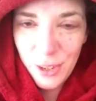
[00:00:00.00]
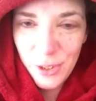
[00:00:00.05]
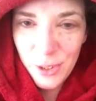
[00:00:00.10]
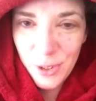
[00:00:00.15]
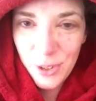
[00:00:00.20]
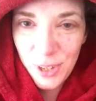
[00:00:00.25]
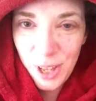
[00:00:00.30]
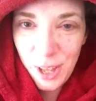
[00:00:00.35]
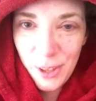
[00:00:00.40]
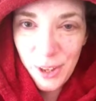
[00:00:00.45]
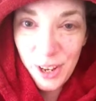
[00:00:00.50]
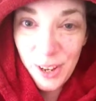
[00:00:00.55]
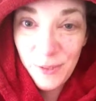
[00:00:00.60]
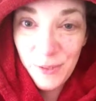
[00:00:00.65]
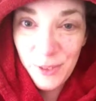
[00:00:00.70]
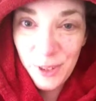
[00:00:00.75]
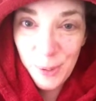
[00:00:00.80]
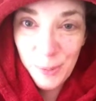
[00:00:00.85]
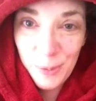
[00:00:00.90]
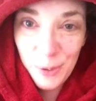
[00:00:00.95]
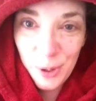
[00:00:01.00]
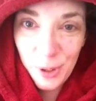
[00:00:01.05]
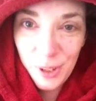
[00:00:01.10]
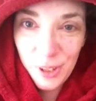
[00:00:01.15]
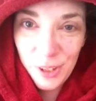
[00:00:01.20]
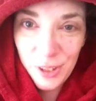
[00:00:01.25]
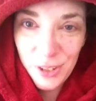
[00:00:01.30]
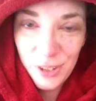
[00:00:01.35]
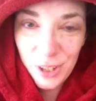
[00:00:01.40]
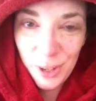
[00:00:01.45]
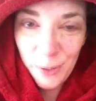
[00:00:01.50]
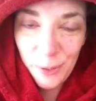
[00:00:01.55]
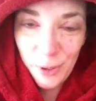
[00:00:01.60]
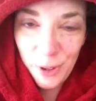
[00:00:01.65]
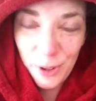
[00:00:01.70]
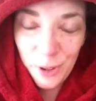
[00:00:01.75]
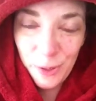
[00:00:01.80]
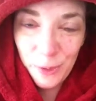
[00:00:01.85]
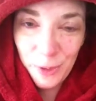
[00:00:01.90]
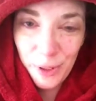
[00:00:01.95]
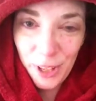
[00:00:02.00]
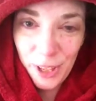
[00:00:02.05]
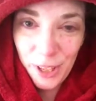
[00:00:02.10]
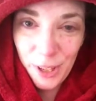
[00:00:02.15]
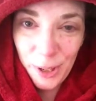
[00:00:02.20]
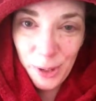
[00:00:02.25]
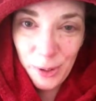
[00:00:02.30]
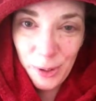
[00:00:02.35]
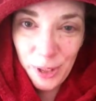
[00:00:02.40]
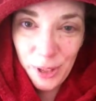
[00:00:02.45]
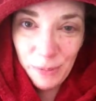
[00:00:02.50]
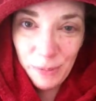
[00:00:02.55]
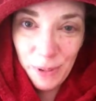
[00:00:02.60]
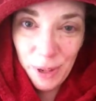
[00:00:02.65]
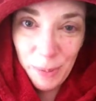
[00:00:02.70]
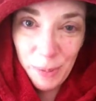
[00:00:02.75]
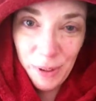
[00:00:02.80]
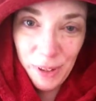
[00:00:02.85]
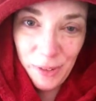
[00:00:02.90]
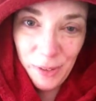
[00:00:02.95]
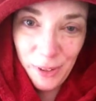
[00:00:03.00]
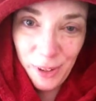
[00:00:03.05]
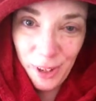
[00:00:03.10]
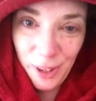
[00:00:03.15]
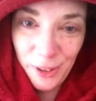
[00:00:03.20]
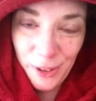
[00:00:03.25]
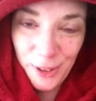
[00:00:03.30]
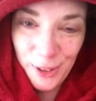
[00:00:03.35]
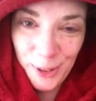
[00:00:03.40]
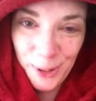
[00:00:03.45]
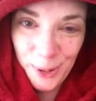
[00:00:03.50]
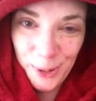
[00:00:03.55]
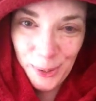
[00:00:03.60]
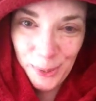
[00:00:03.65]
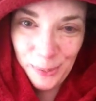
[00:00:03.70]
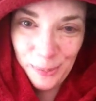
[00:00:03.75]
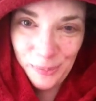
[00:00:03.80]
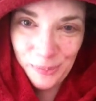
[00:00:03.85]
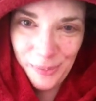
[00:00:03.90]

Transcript: now that I've dumped all this stuff on the video and maybe even onto you,